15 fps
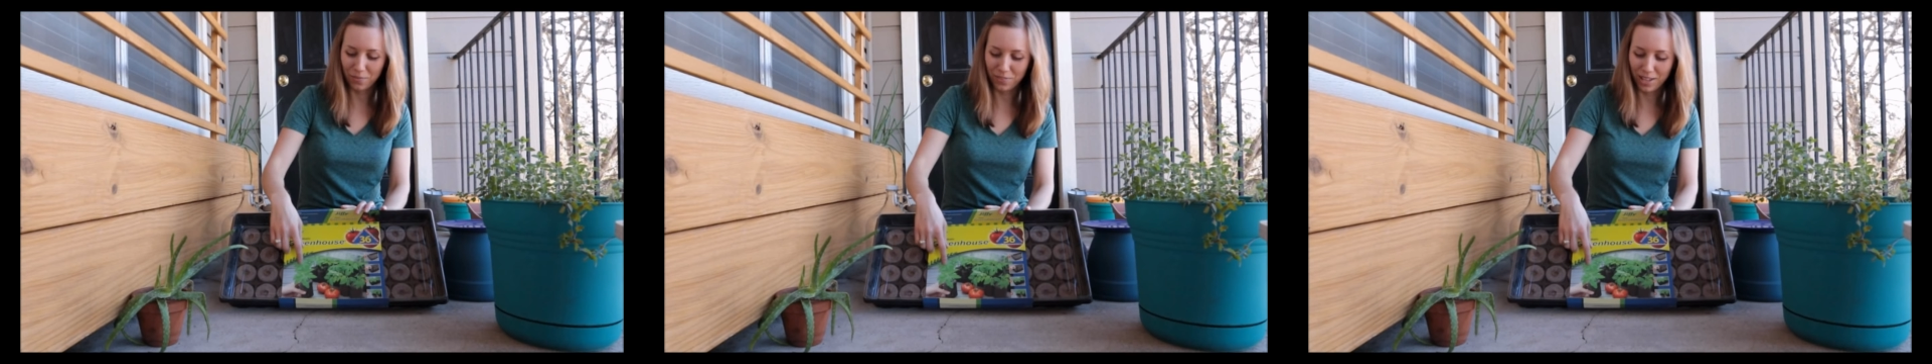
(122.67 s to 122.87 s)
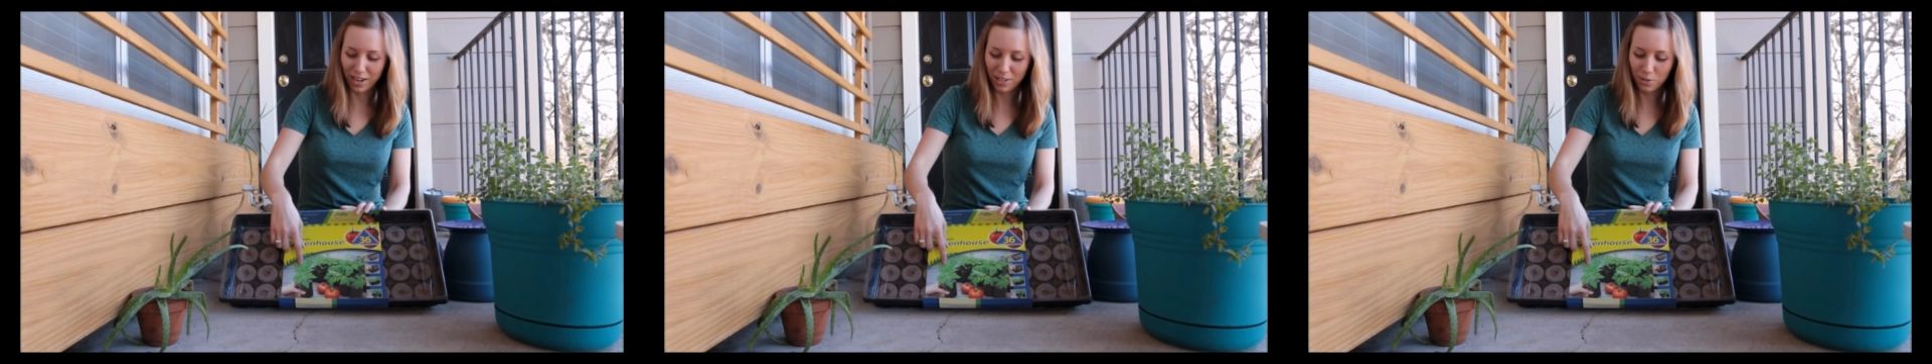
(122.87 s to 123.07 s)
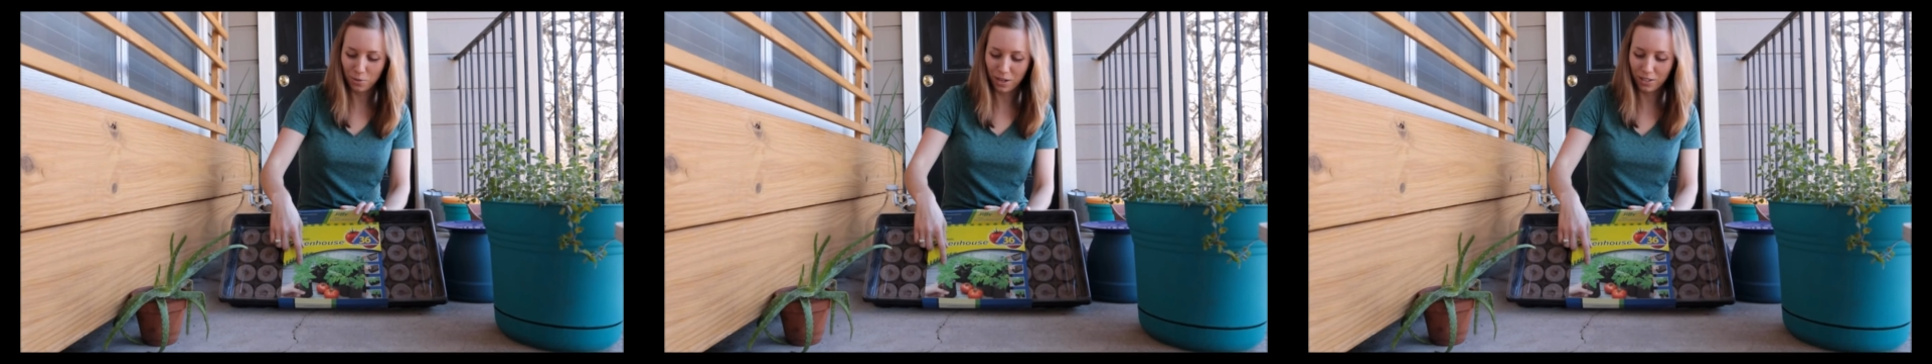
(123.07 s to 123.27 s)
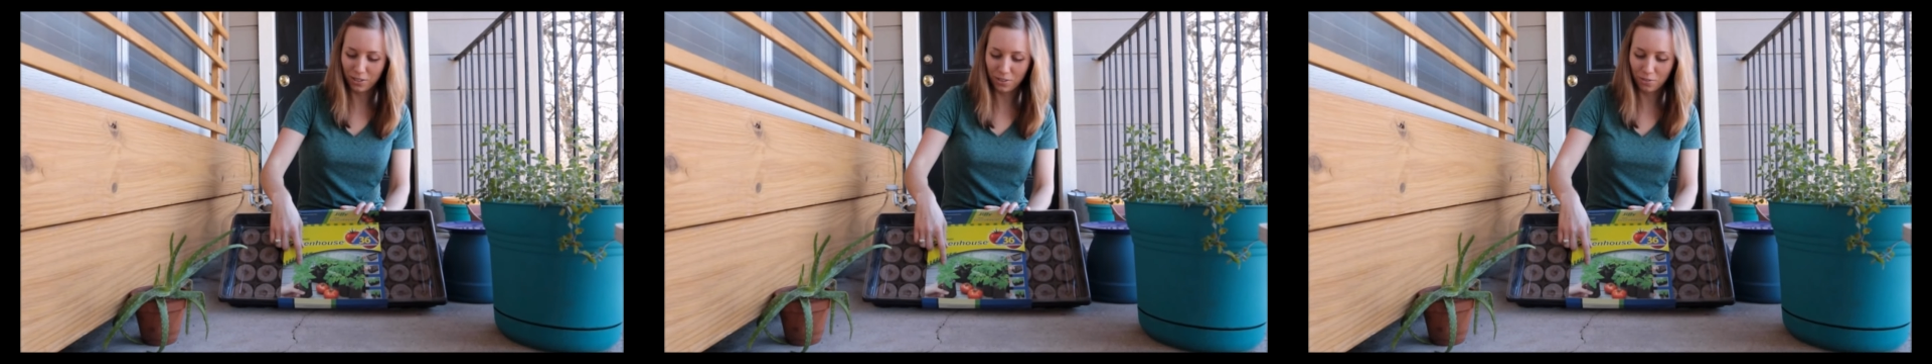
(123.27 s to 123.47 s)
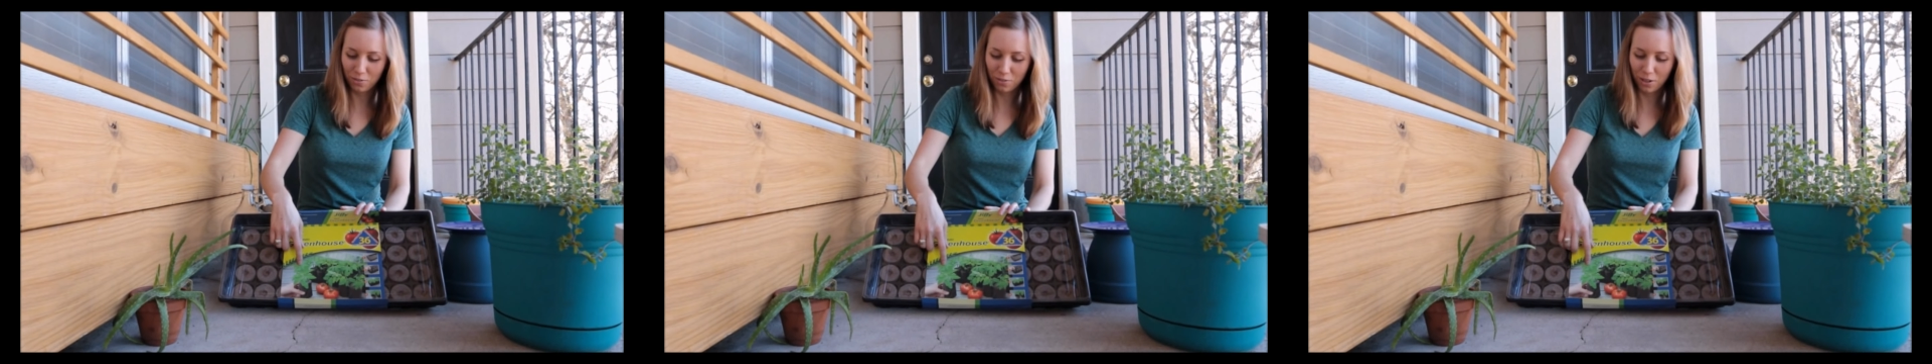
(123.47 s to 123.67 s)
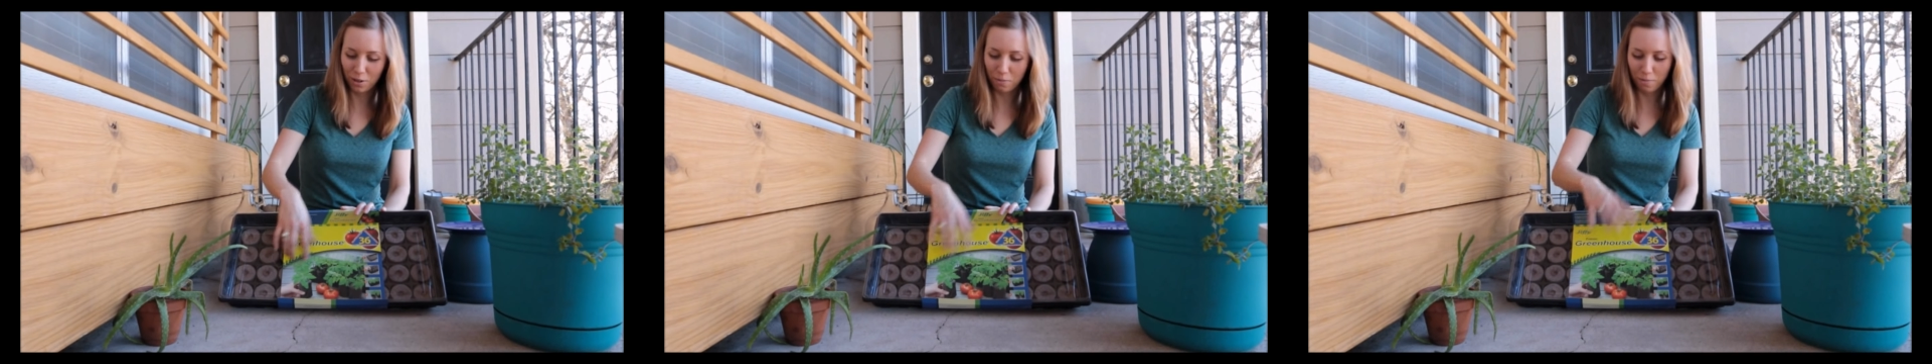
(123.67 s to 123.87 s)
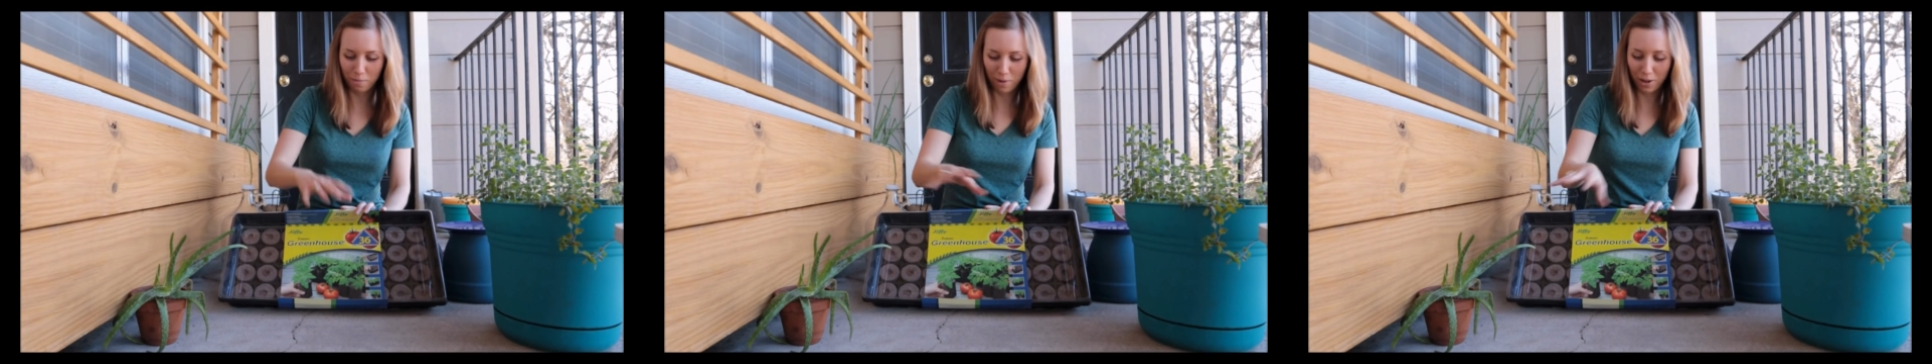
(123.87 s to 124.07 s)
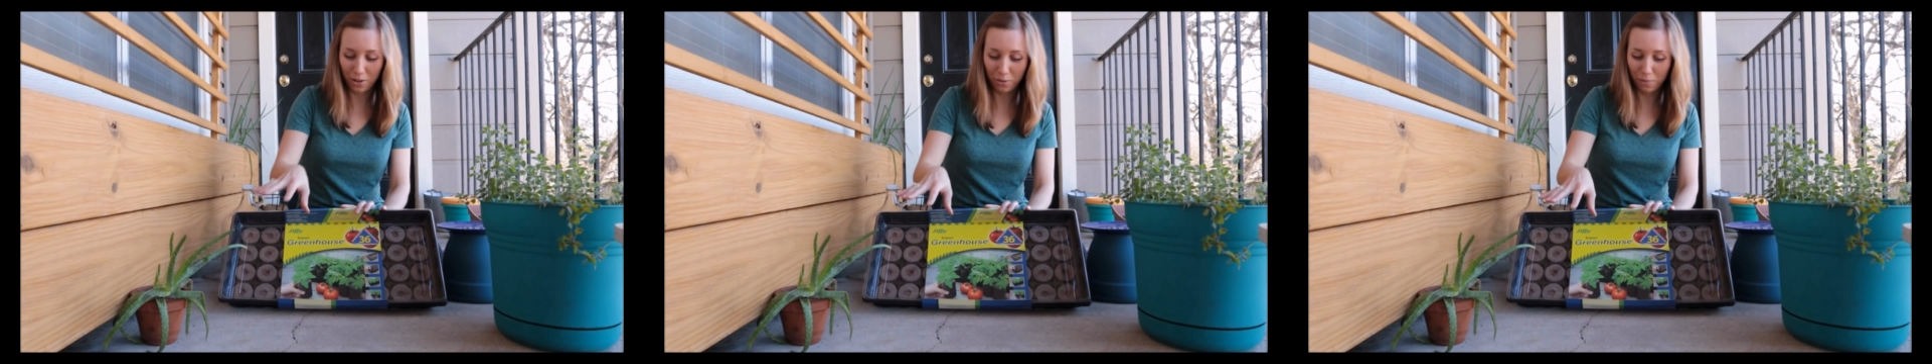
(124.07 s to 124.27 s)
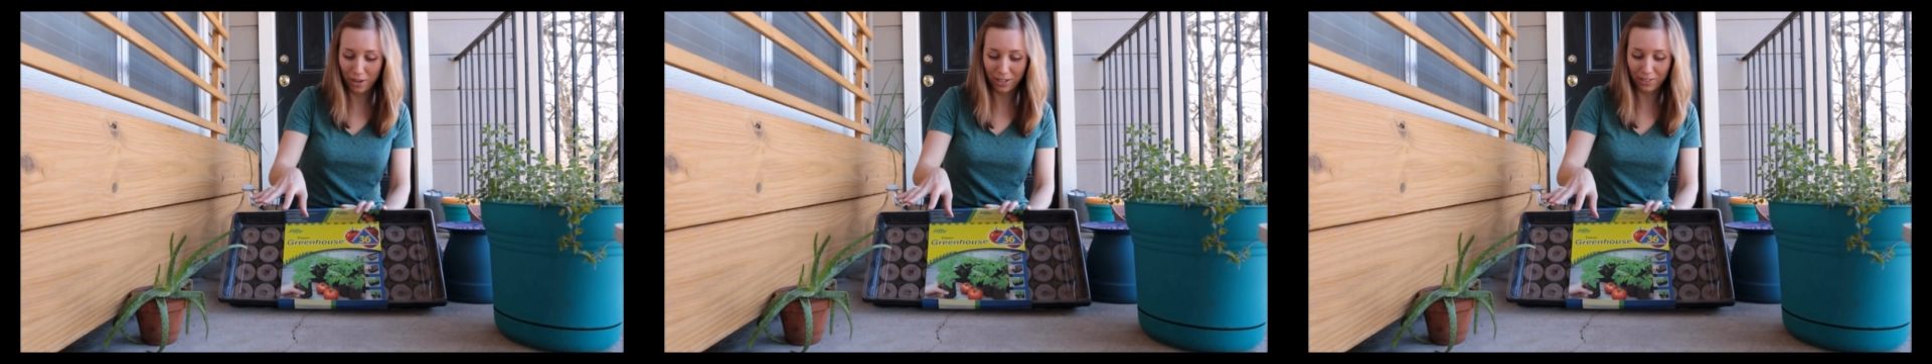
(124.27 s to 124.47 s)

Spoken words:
That's what I learned from all of my